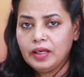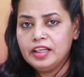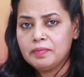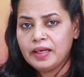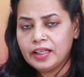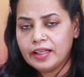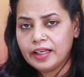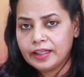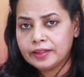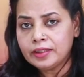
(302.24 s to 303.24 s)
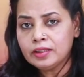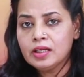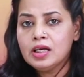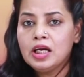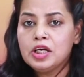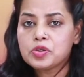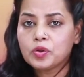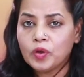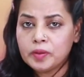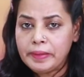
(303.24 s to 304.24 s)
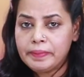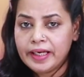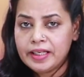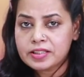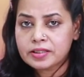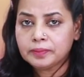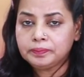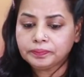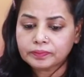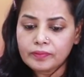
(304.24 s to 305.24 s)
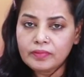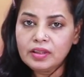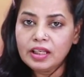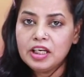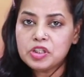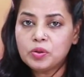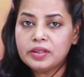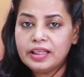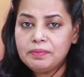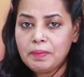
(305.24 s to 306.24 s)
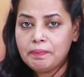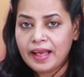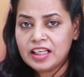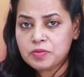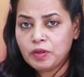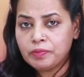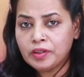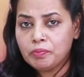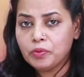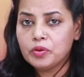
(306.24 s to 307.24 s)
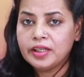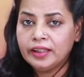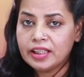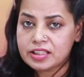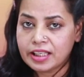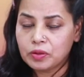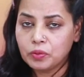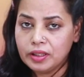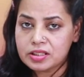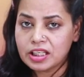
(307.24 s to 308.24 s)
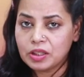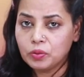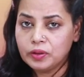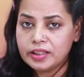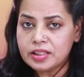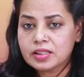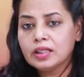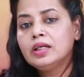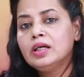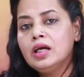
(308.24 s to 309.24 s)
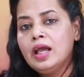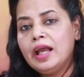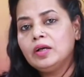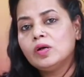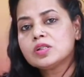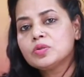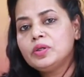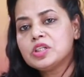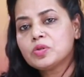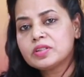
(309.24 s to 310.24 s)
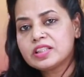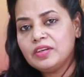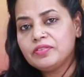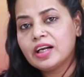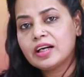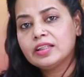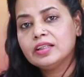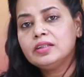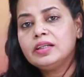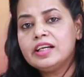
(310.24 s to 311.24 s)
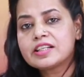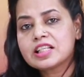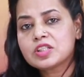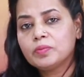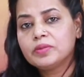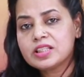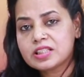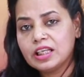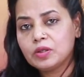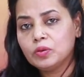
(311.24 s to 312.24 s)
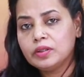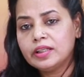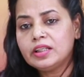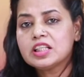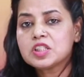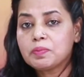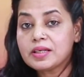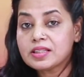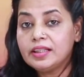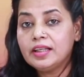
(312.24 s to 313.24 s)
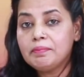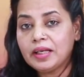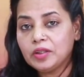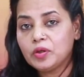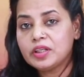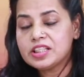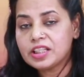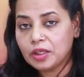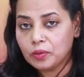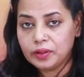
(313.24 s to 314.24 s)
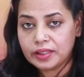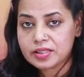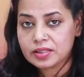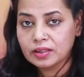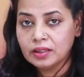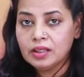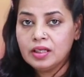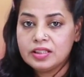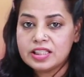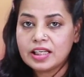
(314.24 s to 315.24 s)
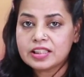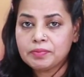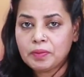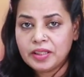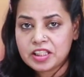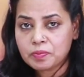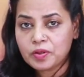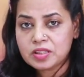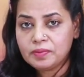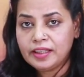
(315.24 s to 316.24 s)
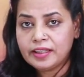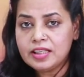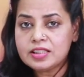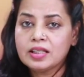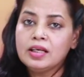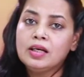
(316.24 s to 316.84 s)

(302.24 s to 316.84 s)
independent director. He should not be biased. He should keep a balance between the board and the stakeholders, and also he should safeguard the interest of the stakeholder, especially the minority shareholders. These are some of the responsibilities.